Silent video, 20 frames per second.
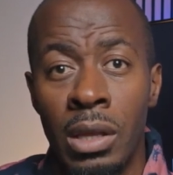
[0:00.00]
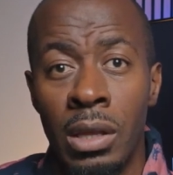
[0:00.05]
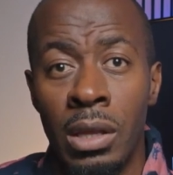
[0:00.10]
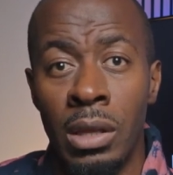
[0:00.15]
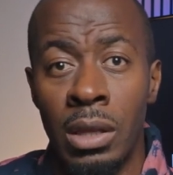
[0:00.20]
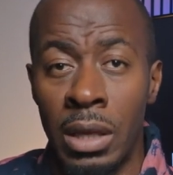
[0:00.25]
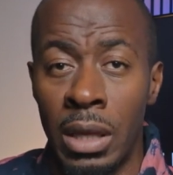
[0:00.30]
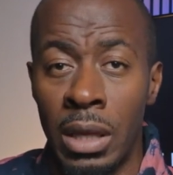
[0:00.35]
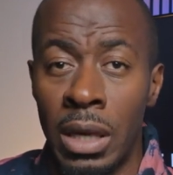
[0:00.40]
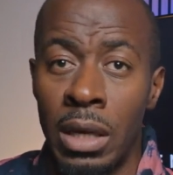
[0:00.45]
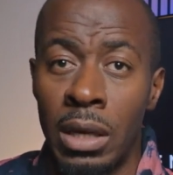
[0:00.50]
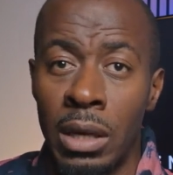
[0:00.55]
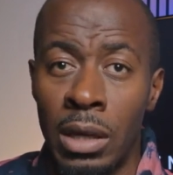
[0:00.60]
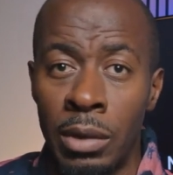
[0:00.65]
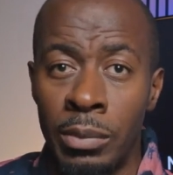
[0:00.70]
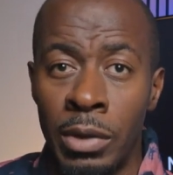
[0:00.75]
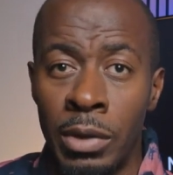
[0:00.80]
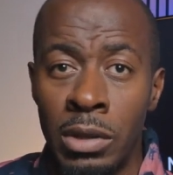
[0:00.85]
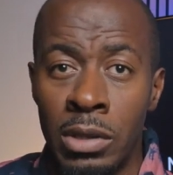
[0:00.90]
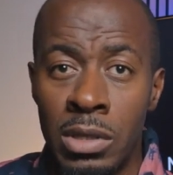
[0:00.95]
Yeah, I
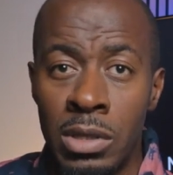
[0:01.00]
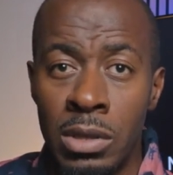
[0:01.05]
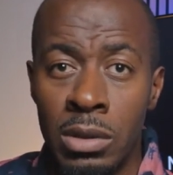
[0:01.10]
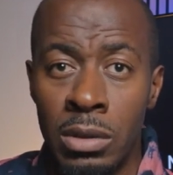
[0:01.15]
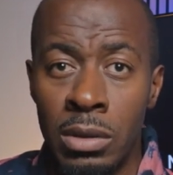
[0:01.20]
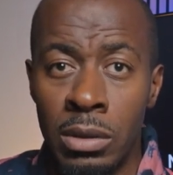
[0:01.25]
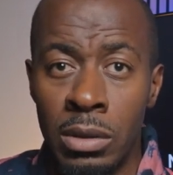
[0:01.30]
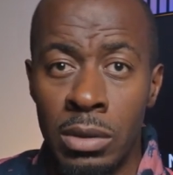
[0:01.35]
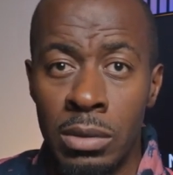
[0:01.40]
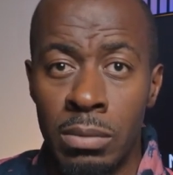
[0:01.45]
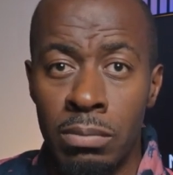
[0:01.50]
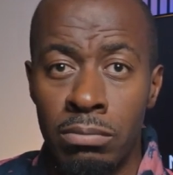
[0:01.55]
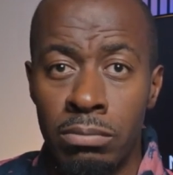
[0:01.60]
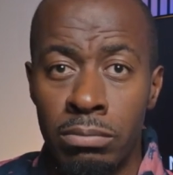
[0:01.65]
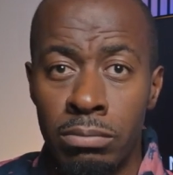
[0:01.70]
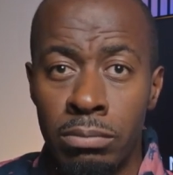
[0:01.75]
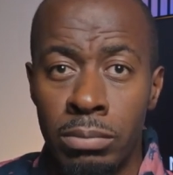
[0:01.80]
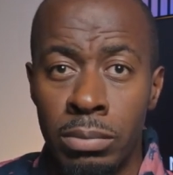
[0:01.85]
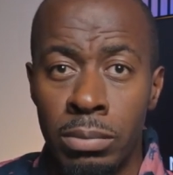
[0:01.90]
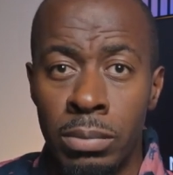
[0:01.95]
mean,
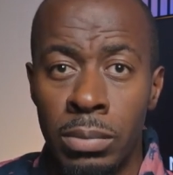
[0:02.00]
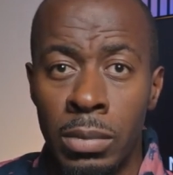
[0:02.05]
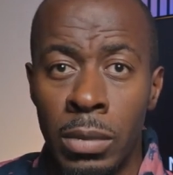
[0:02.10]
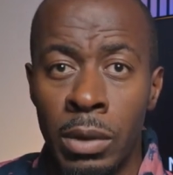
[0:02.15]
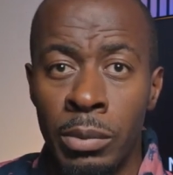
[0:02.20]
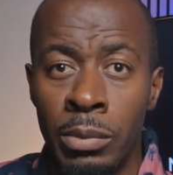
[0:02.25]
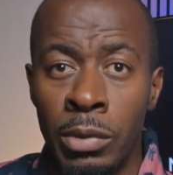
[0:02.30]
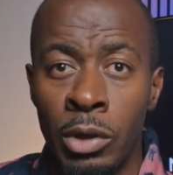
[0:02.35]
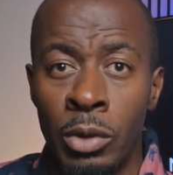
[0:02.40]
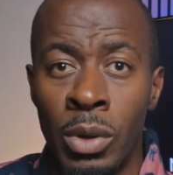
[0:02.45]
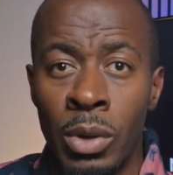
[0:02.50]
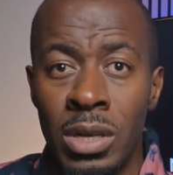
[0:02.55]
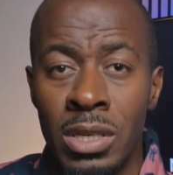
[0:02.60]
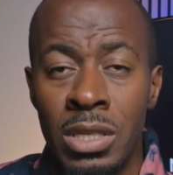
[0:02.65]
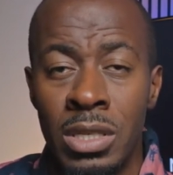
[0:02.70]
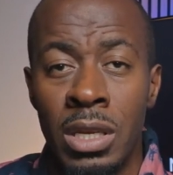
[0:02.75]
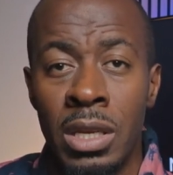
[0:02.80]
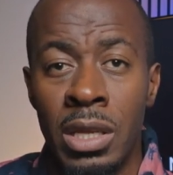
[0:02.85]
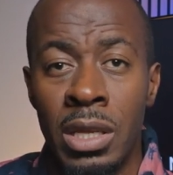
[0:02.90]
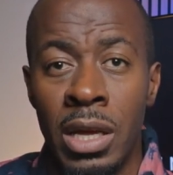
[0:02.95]
I'm being quite
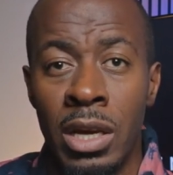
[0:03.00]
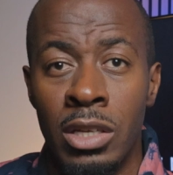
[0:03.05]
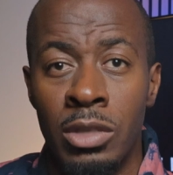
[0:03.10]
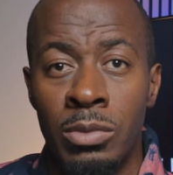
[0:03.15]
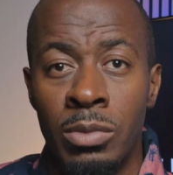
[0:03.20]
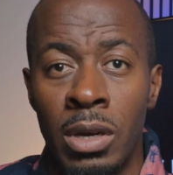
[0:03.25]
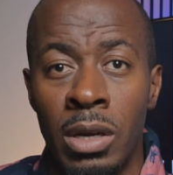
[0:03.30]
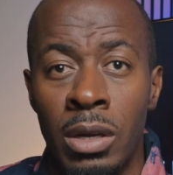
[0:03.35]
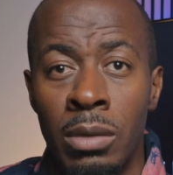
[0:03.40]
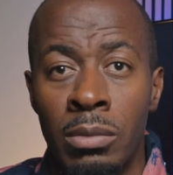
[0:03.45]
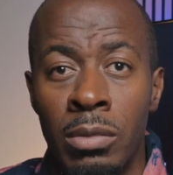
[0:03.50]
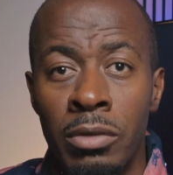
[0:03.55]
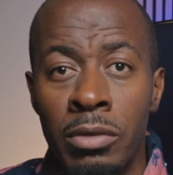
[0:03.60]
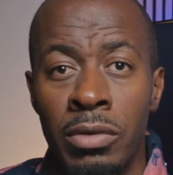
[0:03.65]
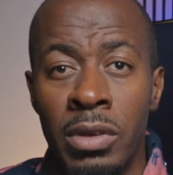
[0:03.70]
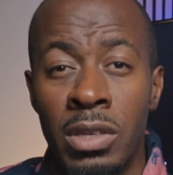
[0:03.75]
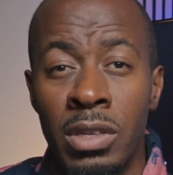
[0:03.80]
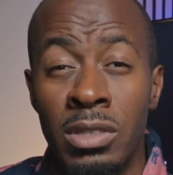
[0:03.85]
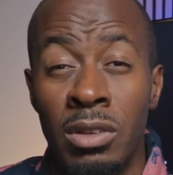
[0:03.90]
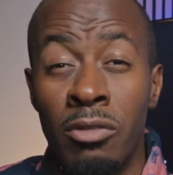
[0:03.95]
silly there because my
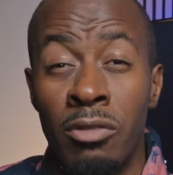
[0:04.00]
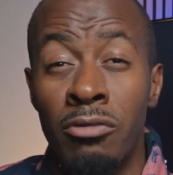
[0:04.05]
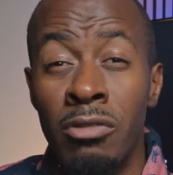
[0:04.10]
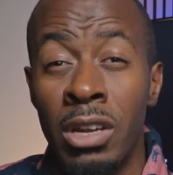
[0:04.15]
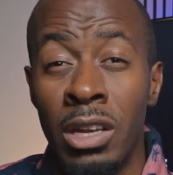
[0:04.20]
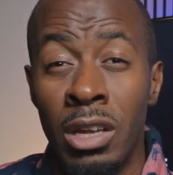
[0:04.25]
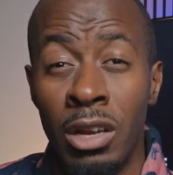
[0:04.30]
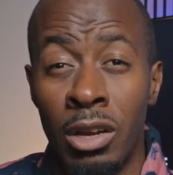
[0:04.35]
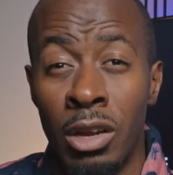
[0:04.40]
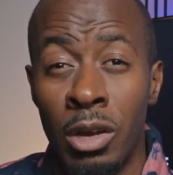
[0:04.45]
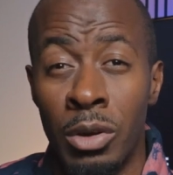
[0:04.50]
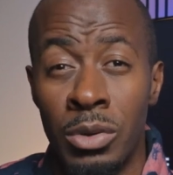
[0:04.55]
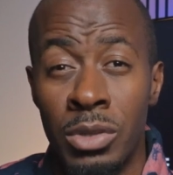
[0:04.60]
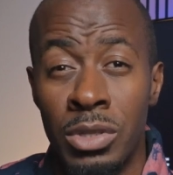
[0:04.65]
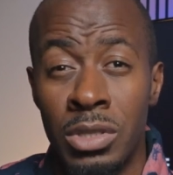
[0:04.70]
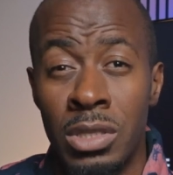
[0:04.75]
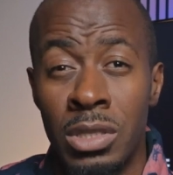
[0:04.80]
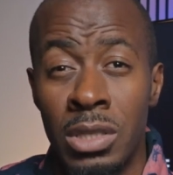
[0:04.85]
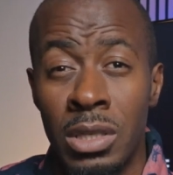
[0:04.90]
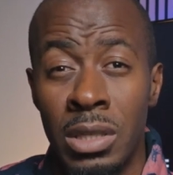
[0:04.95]
fingers are really close
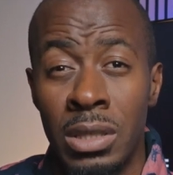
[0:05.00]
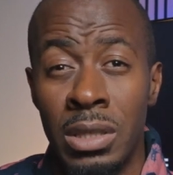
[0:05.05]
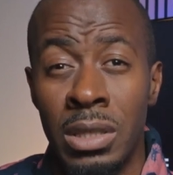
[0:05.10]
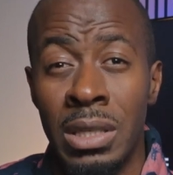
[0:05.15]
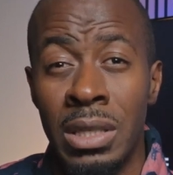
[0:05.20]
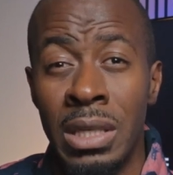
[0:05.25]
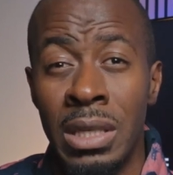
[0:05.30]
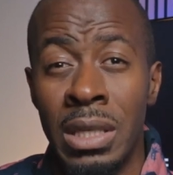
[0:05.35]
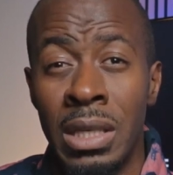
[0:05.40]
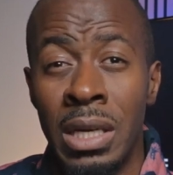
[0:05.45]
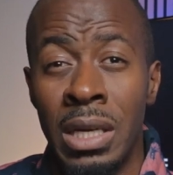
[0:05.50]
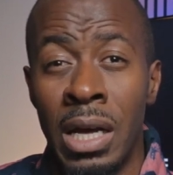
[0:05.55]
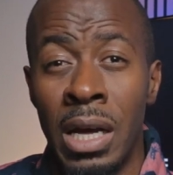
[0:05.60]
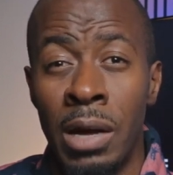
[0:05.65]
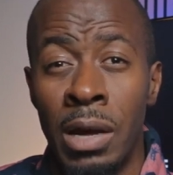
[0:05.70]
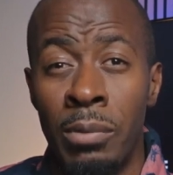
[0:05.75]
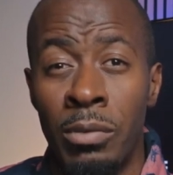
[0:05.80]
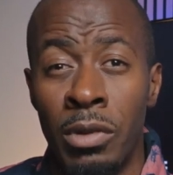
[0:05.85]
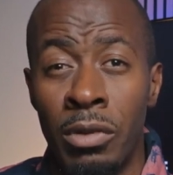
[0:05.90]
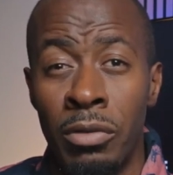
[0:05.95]
to
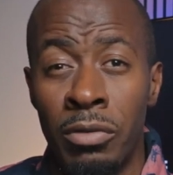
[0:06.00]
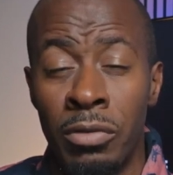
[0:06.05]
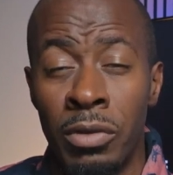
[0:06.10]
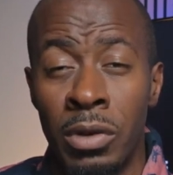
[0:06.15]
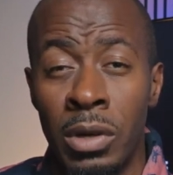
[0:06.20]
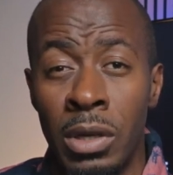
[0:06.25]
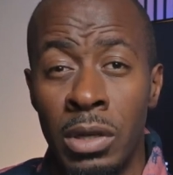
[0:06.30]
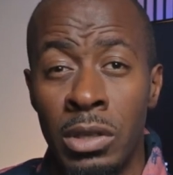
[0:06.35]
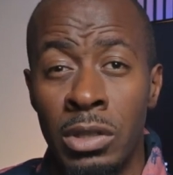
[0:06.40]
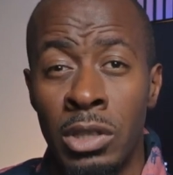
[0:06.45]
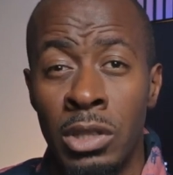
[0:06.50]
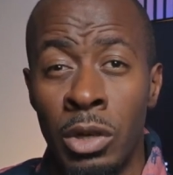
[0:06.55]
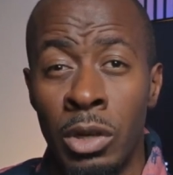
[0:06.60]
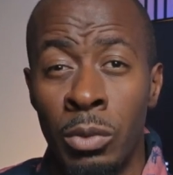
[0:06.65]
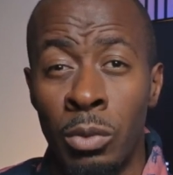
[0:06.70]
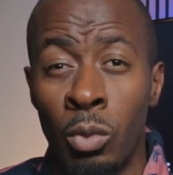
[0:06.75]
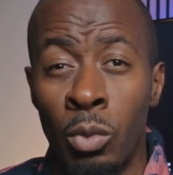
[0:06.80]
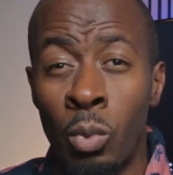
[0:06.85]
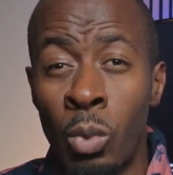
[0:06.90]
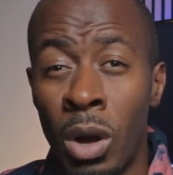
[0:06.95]
the foot. So
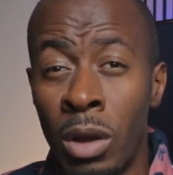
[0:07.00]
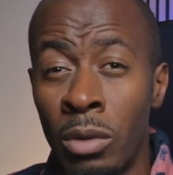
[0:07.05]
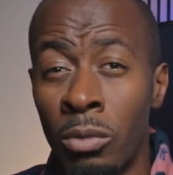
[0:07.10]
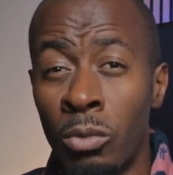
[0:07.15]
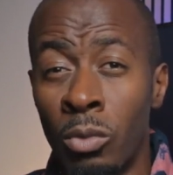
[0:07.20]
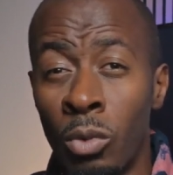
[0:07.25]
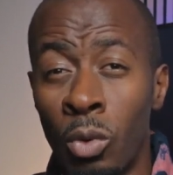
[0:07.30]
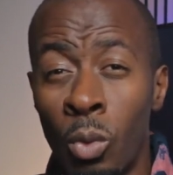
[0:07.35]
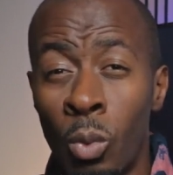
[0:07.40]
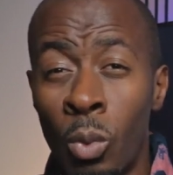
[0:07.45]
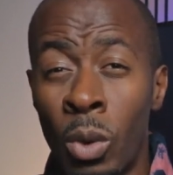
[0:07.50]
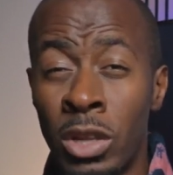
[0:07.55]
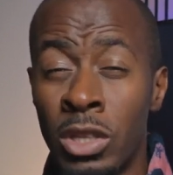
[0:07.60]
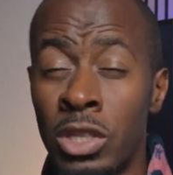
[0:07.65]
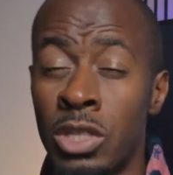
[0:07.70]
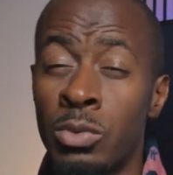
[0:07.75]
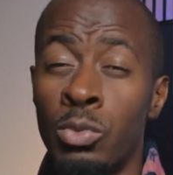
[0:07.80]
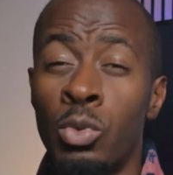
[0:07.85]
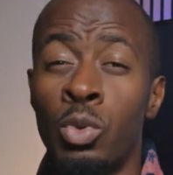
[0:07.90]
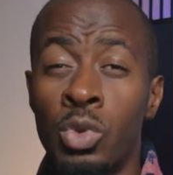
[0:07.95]
one
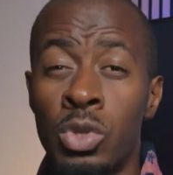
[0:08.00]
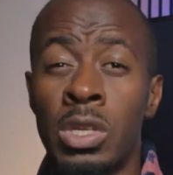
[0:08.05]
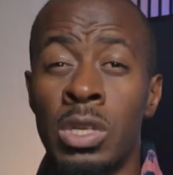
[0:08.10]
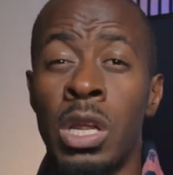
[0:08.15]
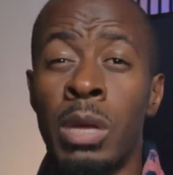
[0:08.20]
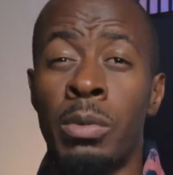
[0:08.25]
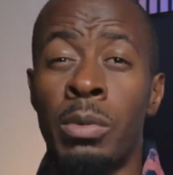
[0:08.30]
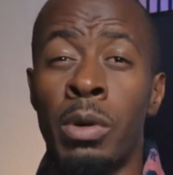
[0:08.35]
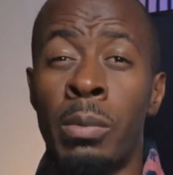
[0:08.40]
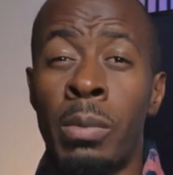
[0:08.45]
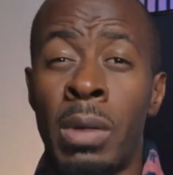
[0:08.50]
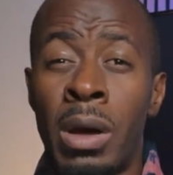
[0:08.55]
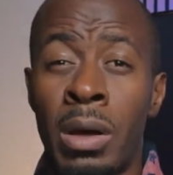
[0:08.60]
small slip and